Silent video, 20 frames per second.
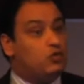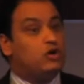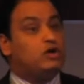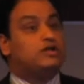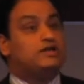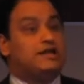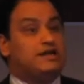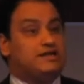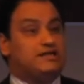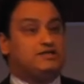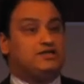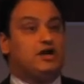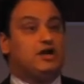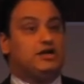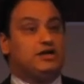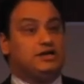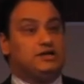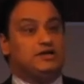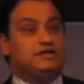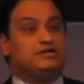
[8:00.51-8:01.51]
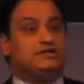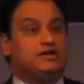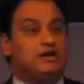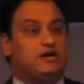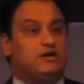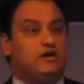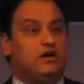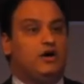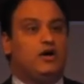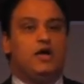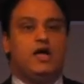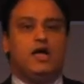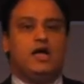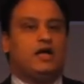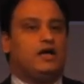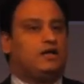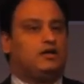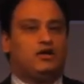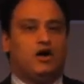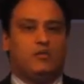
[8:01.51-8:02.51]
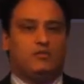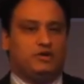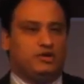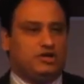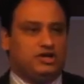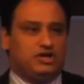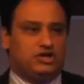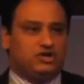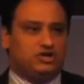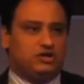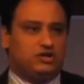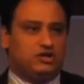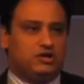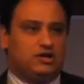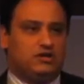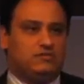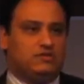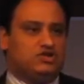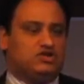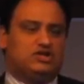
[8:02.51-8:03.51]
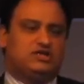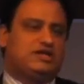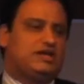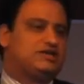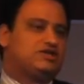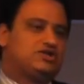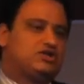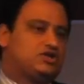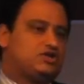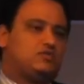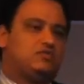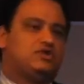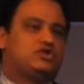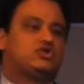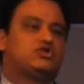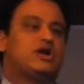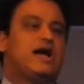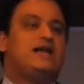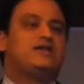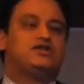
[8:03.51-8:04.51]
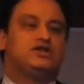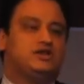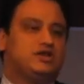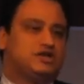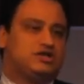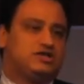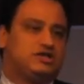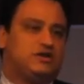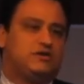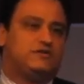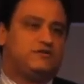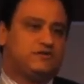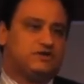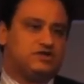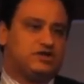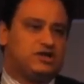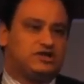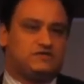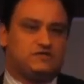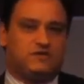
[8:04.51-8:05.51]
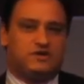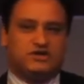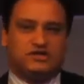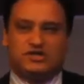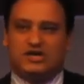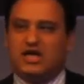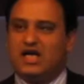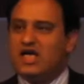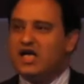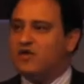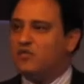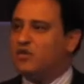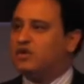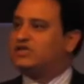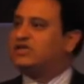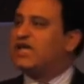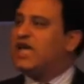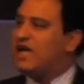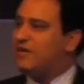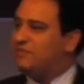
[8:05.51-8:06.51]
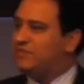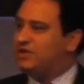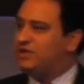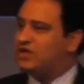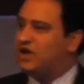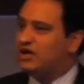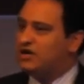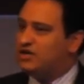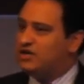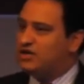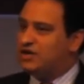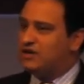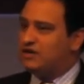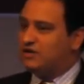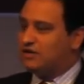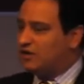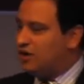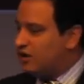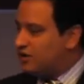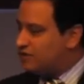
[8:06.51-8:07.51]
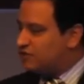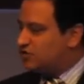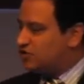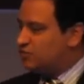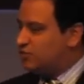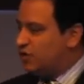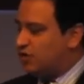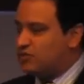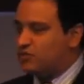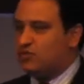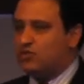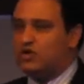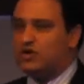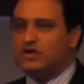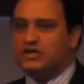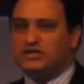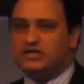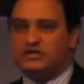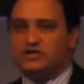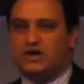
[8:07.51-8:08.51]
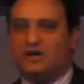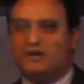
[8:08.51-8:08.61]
work that is done in this area in computational imaging. That's just, we're scratching the surface as far as what can be done here. A lot of smart work is